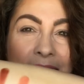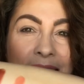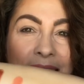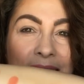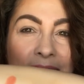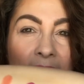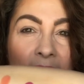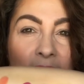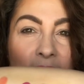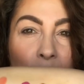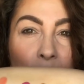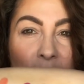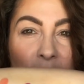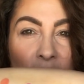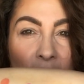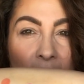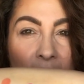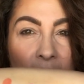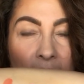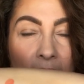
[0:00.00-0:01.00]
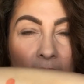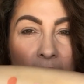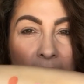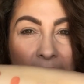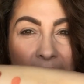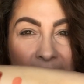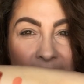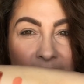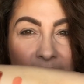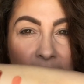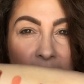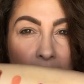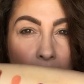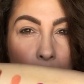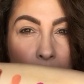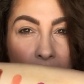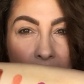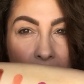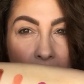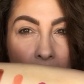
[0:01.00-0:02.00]
intense magenta, and I had to
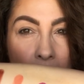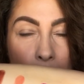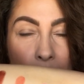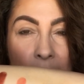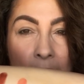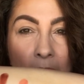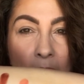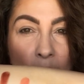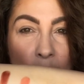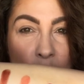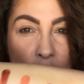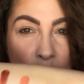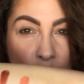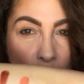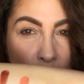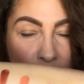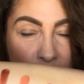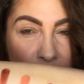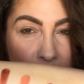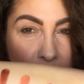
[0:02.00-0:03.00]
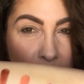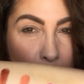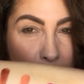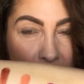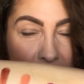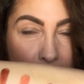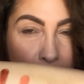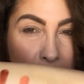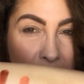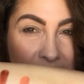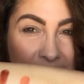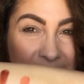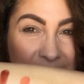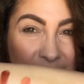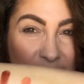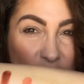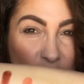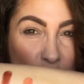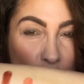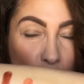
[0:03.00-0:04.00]
double it up. Not very pigmented
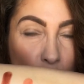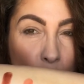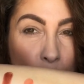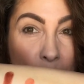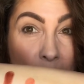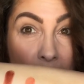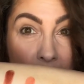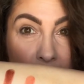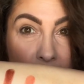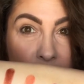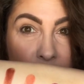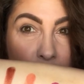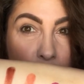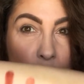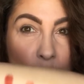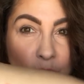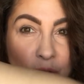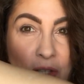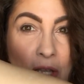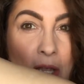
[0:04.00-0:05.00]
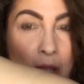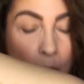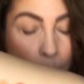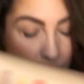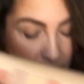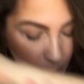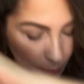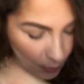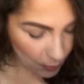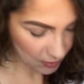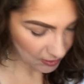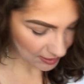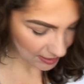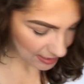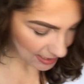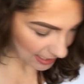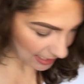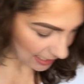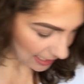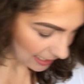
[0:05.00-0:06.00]
at all, but of course we will
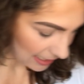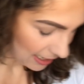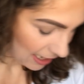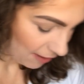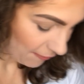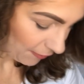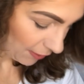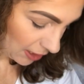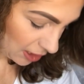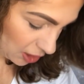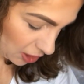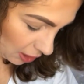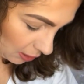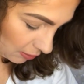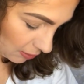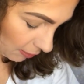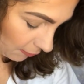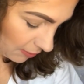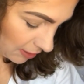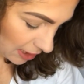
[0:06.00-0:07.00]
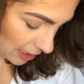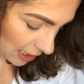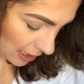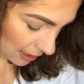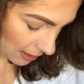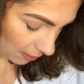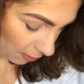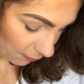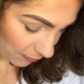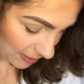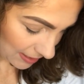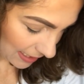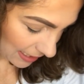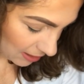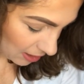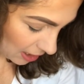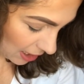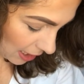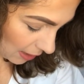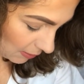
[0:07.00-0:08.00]
see if I choose obviously
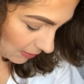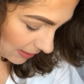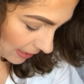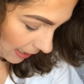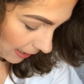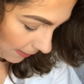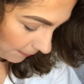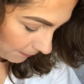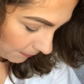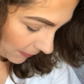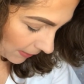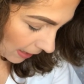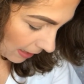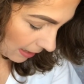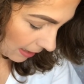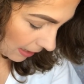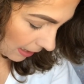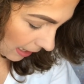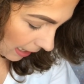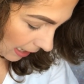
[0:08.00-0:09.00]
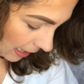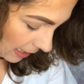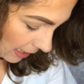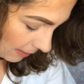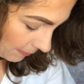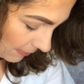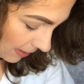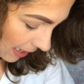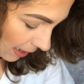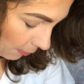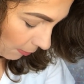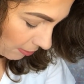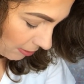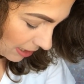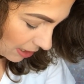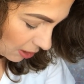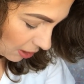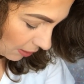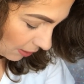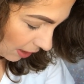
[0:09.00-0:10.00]
to use that. Now we're
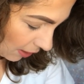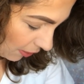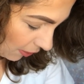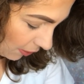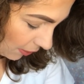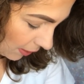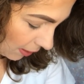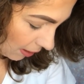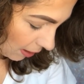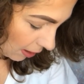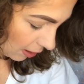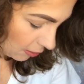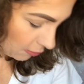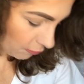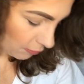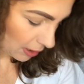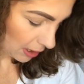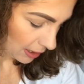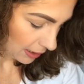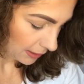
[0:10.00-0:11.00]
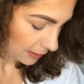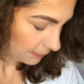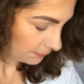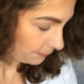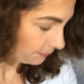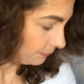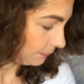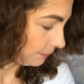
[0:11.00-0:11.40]
into the third row.